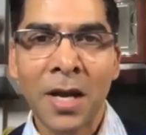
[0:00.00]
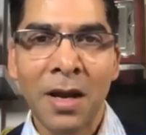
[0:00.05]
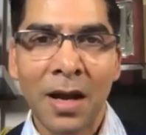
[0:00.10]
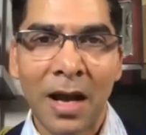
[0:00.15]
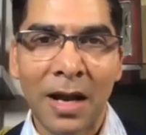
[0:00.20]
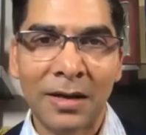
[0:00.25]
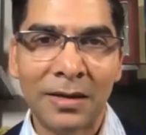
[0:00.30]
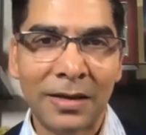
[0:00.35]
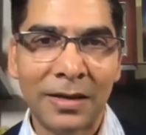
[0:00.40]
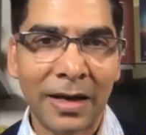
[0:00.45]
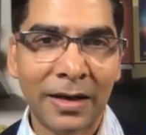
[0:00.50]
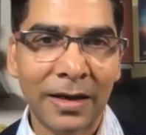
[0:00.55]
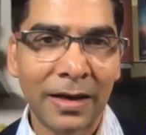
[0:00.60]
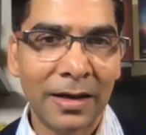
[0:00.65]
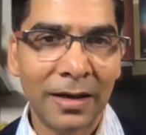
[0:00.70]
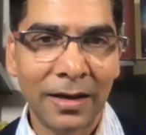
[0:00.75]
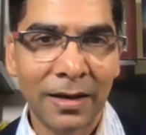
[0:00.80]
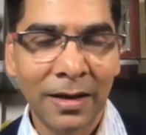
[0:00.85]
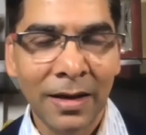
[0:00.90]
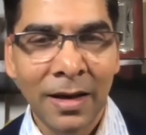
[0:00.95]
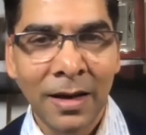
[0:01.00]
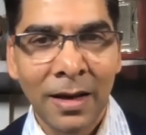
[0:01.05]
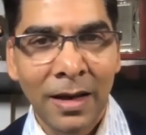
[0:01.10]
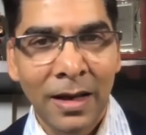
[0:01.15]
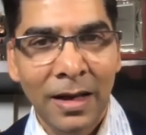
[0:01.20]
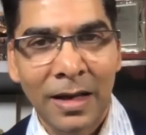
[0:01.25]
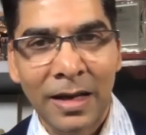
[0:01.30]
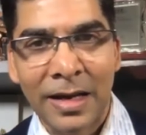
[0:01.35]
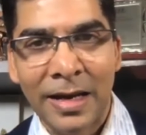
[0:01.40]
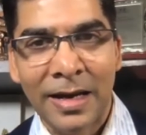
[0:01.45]
and taken
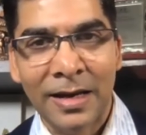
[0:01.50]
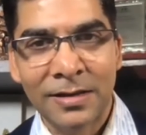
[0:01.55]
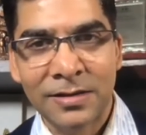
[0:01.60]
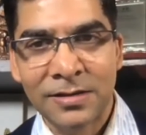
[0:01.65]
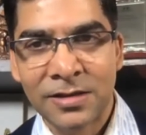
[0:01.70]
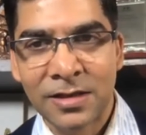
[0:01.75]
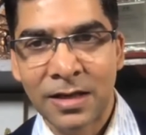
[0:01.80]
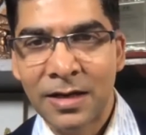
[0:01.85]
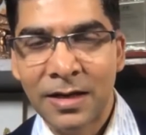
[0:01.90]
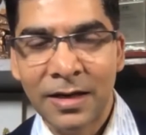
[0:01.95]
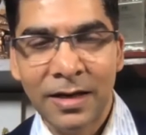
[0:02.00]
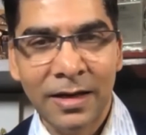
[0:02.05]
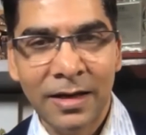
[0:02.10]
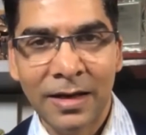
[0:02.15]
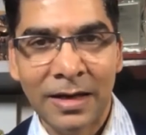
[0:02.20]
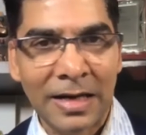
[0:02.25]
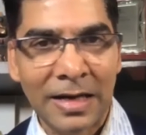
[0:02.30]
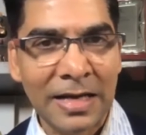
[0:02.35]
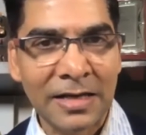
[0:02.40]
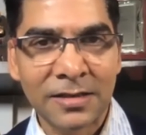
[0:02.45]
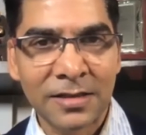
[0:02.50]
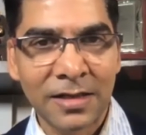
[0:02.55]
a journey less